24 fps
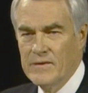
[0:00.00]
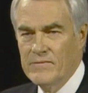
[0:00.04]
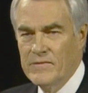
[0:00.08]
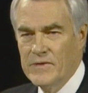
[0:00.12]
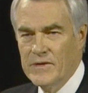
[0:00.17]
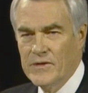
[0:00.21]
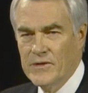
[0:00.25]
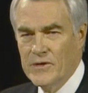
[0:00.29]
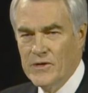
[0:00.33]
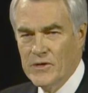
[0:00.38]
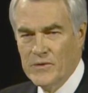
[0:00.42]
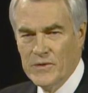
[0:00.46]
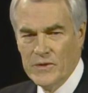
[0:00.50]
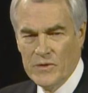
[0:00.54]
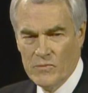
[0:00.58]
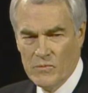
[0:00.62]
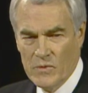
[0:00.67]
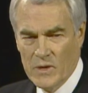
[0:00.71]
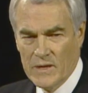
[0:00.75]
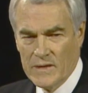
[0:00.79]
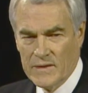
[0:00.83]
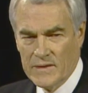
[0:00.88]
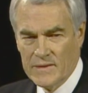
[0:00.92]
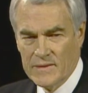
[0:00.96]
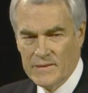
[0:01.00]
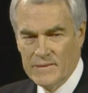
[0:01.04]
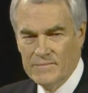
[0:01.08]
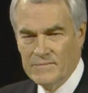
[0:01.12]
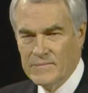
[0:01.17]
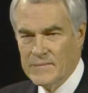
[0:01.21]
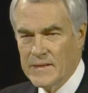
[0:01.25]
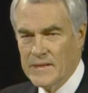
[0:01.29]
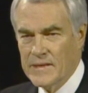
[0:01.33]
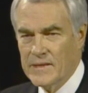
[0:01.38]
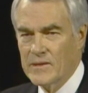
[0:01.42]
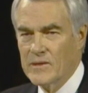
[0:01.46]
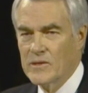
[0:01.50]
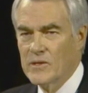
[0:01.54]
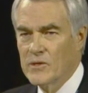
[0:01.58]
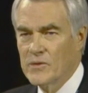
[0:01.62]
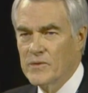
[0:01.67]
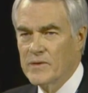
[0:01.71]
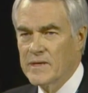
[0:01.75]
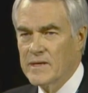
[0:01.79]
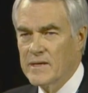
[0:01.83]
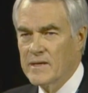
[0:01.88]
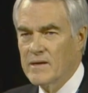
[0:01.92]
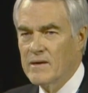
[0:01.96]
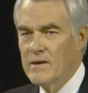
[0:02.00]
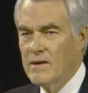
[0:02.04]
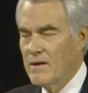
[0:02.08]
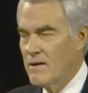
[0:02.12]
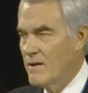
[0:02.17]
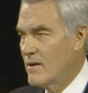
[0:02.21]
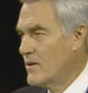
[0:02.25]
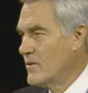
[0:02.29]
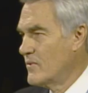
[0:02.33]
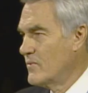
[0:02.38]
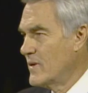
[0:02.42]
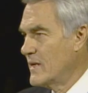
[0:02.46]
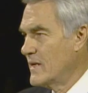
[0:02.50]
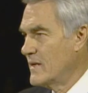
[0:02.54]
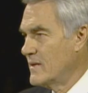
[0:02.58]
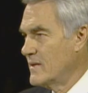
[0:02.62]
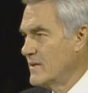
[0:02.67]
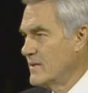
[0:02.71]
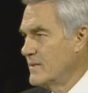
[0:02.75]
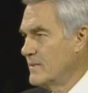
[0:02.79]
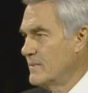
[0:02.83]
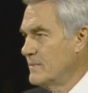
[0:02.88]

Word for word: video he wanted, including R rated.